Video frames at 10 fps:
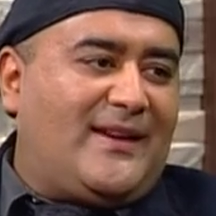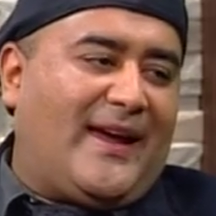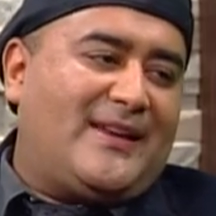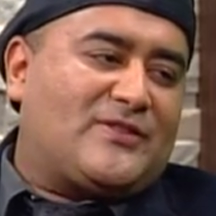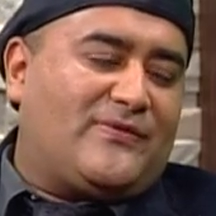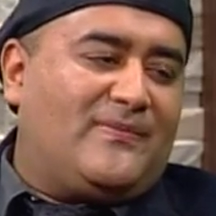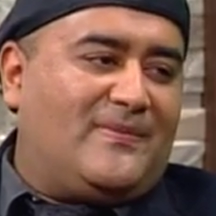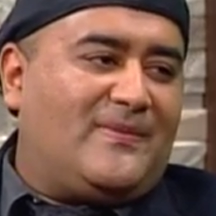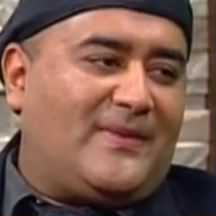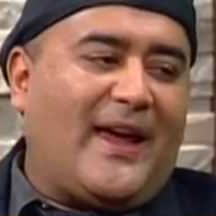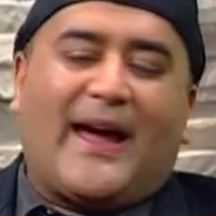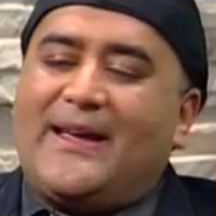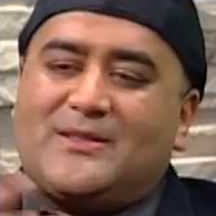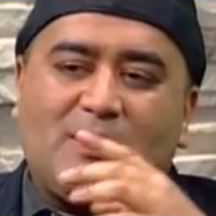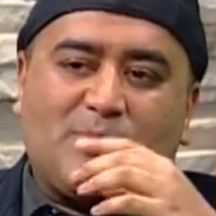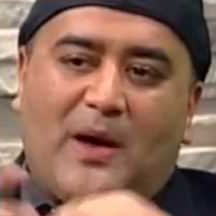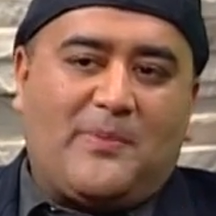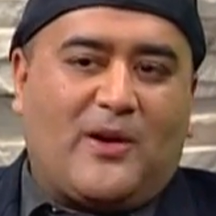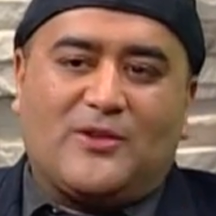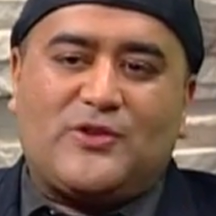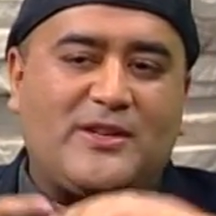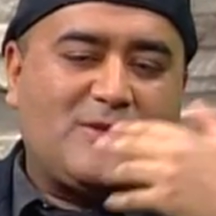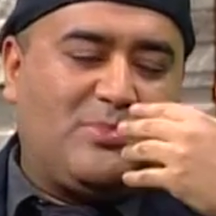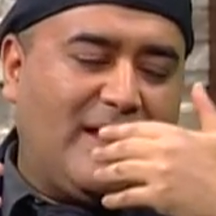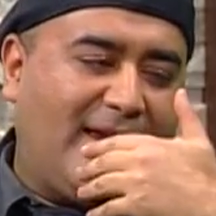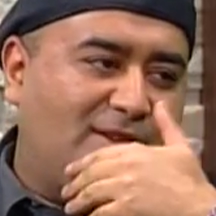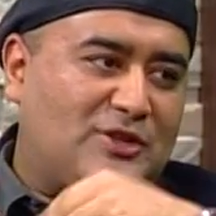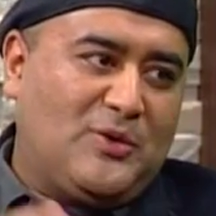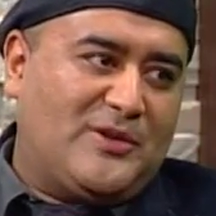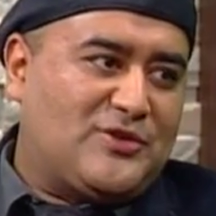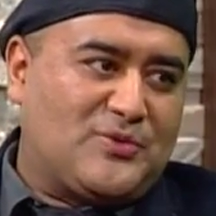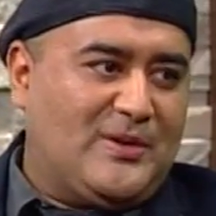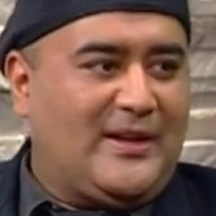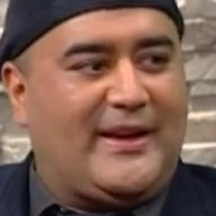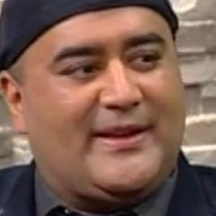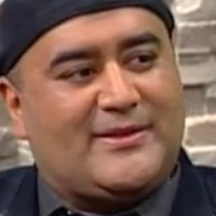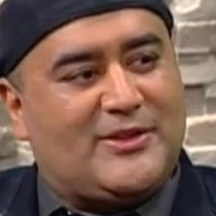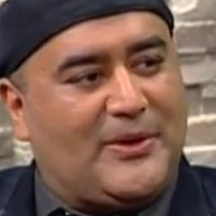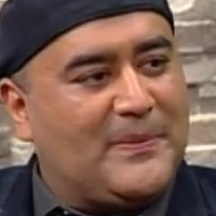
it's pop it's, culture yeah it's it's pop culture and it's blingy too which is really into